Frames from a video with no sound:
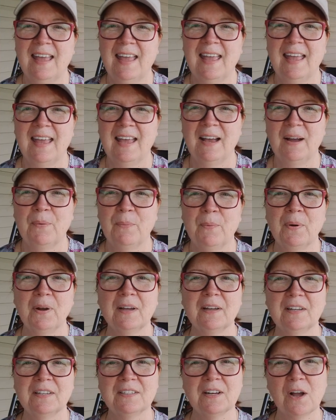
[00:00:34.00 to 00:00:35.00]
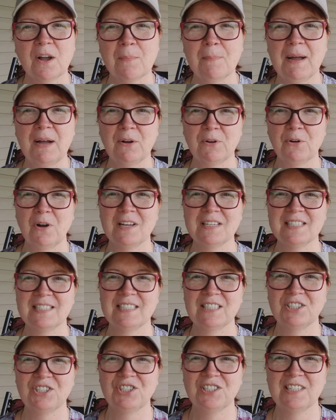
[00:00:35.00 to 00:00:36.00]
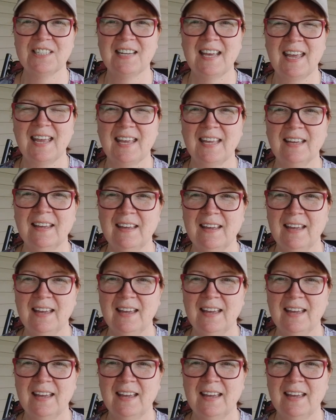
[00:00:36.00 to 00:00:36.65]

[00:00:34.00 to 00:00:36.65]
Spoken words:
And we're going to talk about cross stitch today.